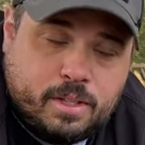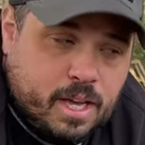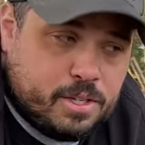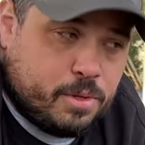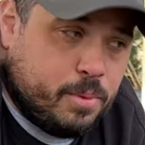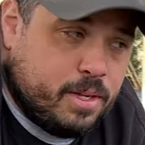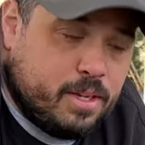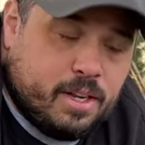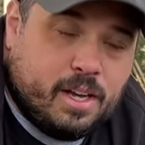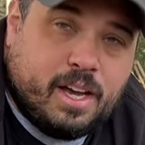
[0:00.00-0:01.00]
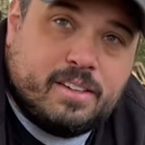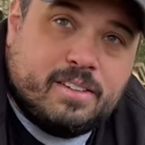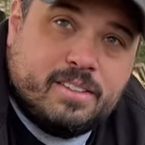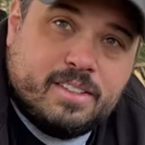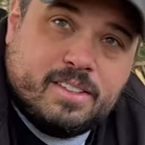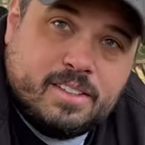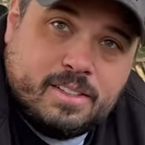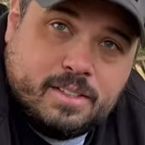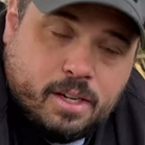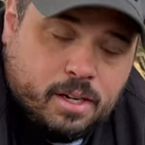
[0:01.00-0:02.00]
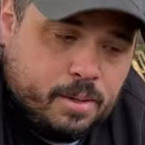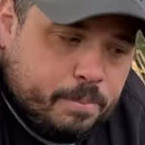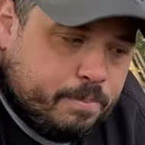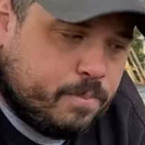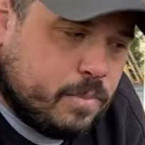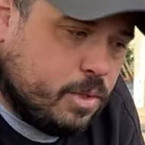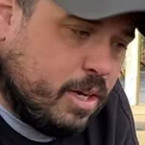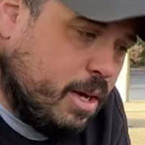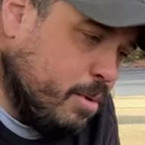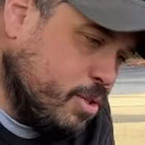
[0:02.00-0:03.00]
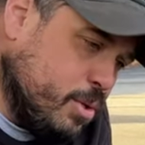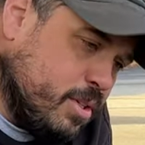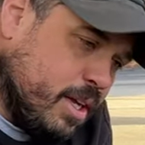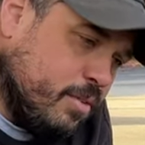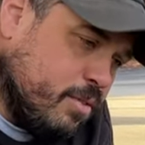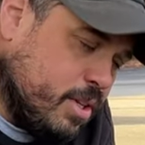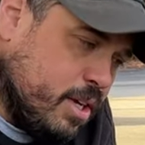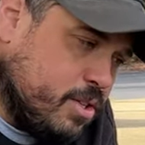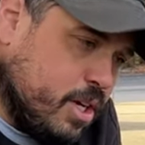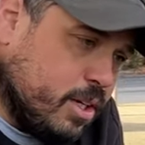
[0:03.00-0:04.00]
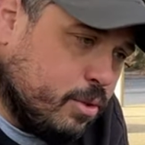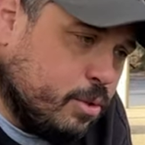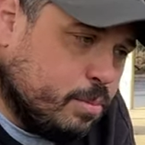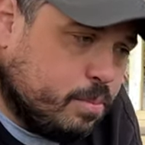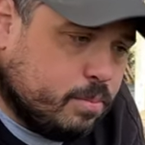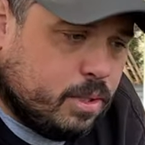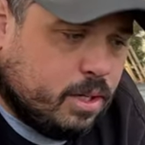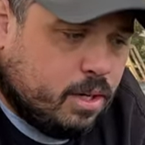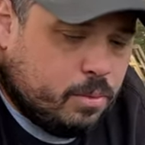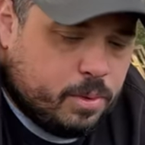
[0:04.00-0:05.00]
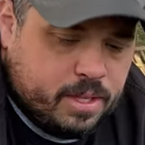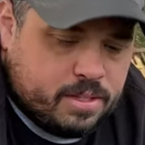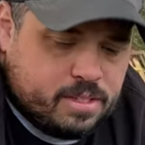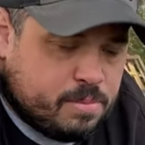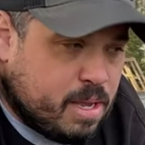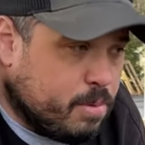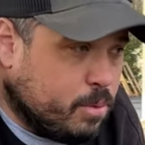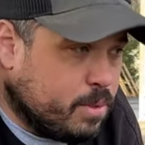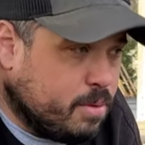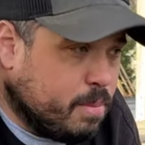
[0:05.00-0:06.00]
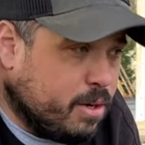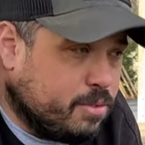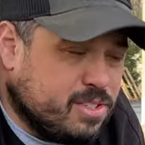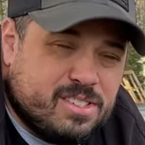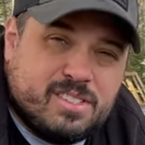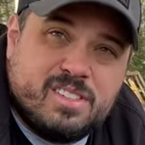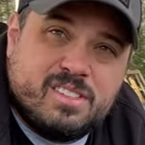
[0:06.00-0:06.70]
The last three went in the dot. So now I'm going to shoot a 10 shot group with that same ammo with the barrel seasoned.